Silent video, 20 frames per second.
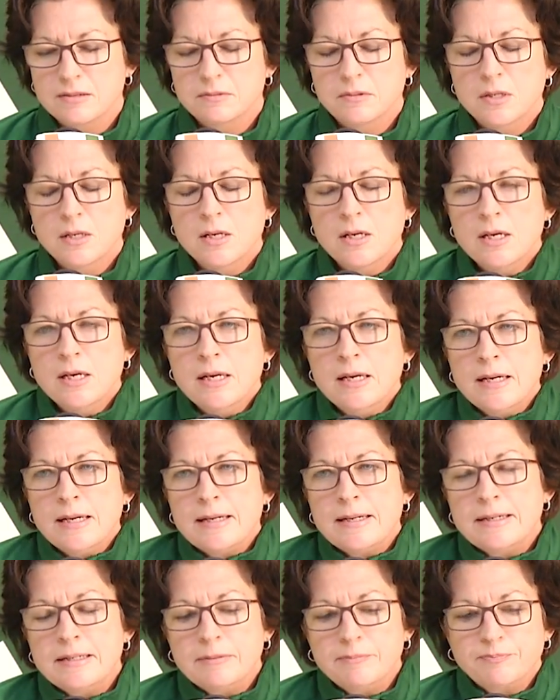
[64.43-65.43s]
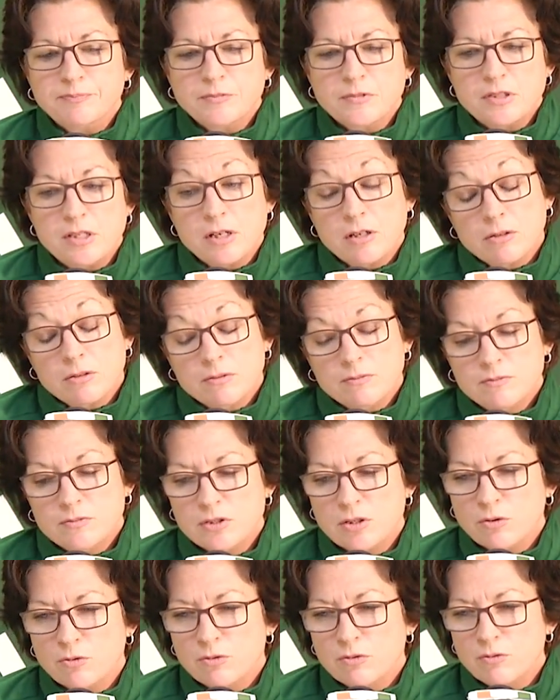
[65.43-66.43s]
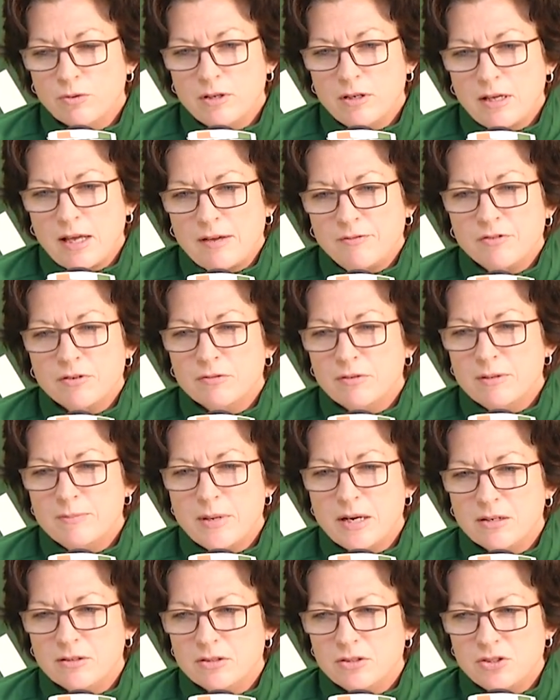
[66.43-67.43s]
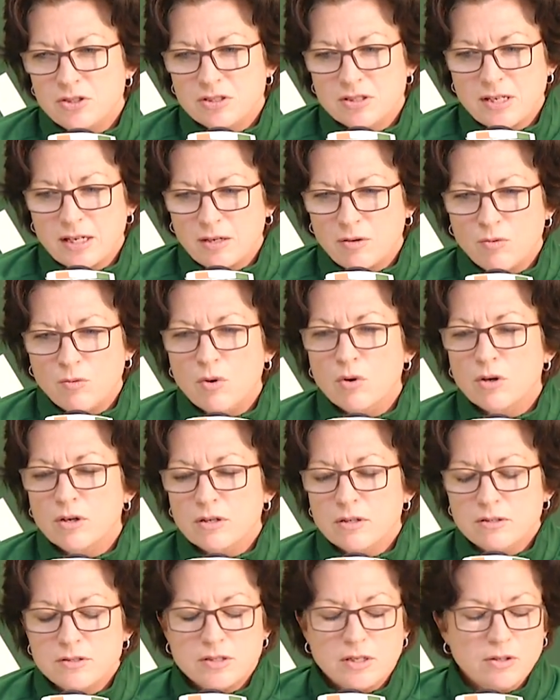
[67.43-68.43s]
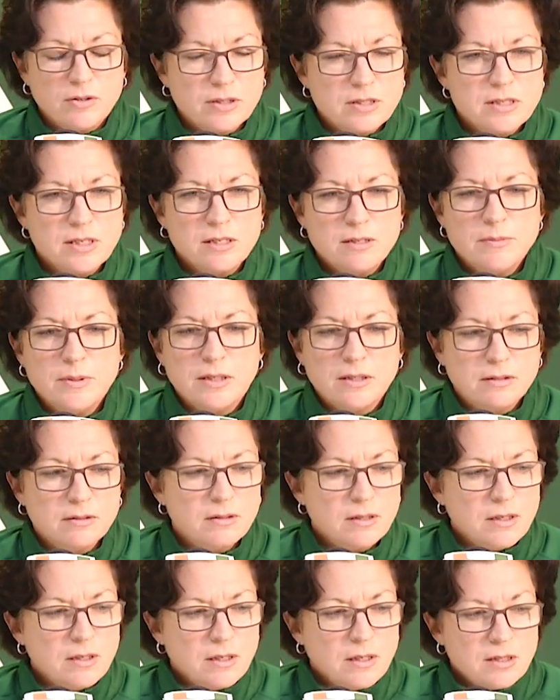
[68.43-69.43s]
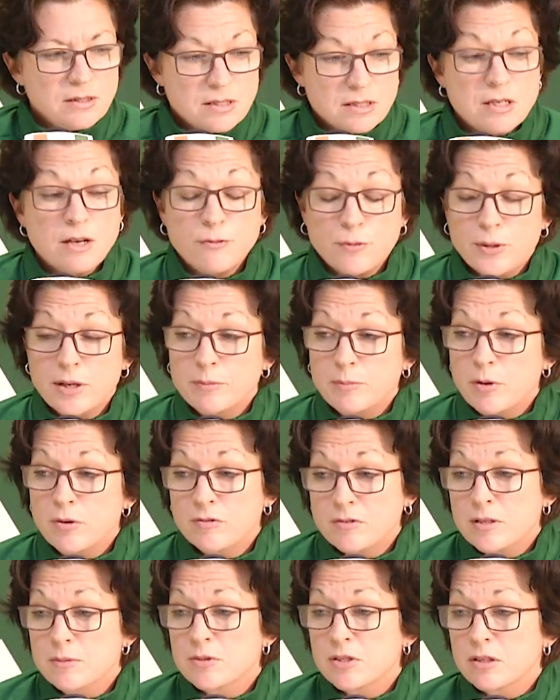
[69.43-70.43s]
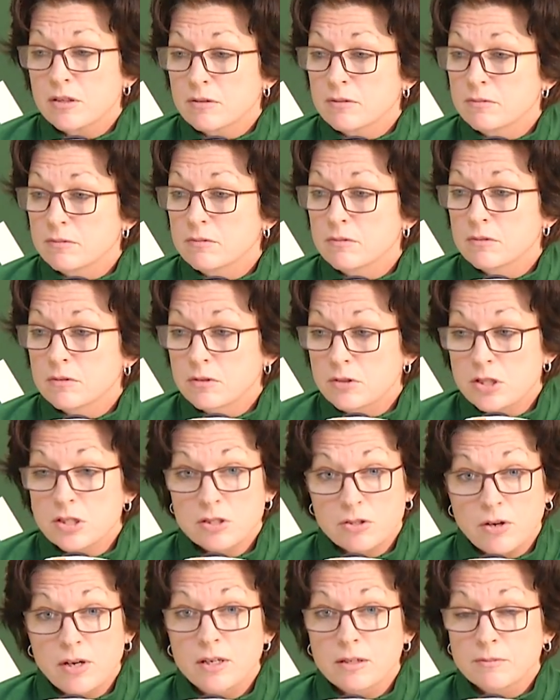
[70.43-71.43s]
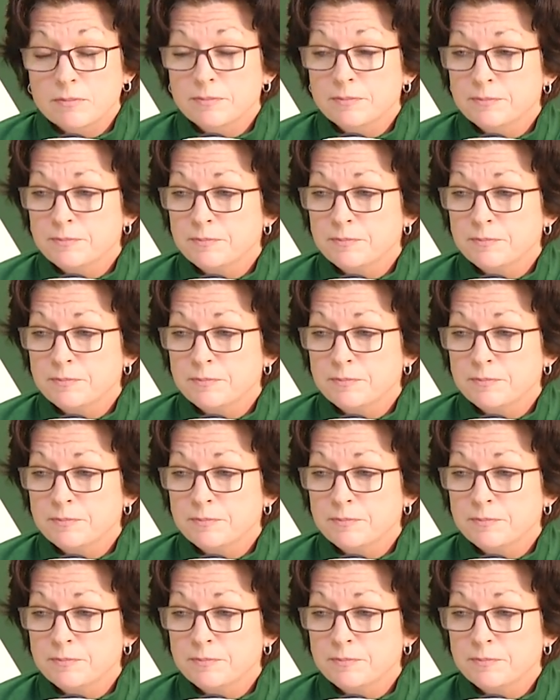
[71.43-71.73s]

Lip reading: and you know, so every rebound is just like a war. So it's a tough week. Both teams are just great.